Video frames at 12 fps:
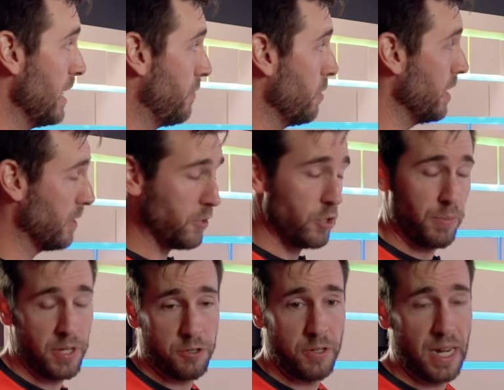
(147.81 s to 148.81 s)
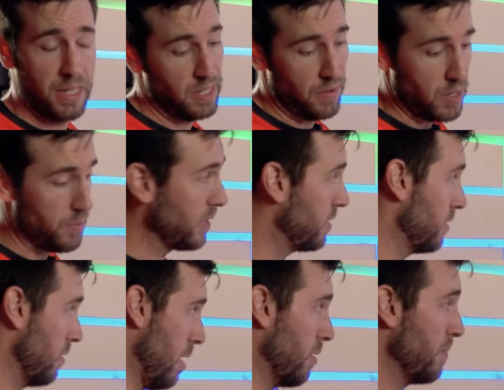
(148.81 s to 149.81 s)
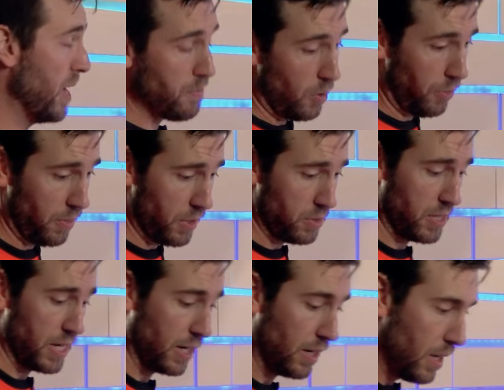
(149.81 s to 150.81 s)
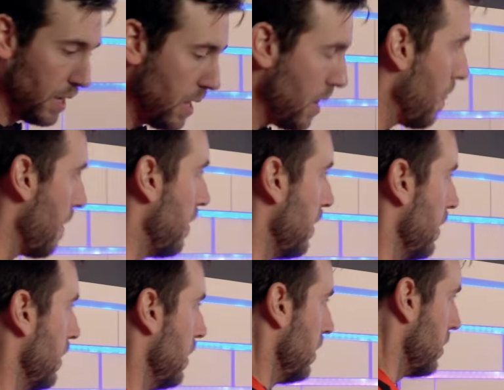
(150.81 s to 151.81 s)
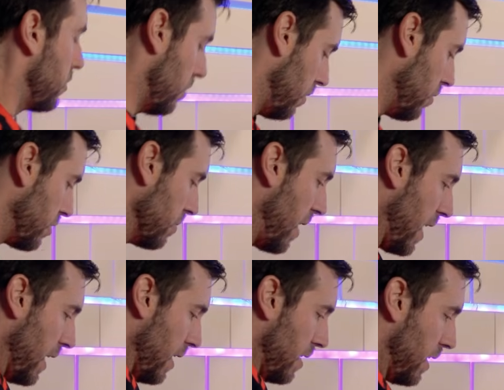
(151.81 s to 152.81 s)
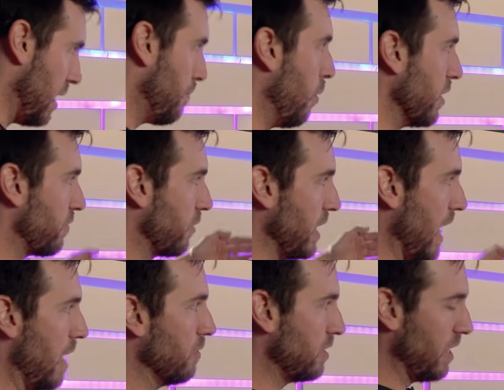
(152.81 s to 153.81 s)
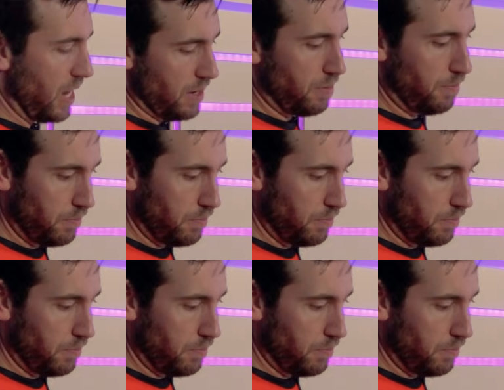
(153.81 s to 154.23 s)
if you hit the 2 pin shooting at a 7, you miss it. So I would have made both of those there. So those are my key points for the outside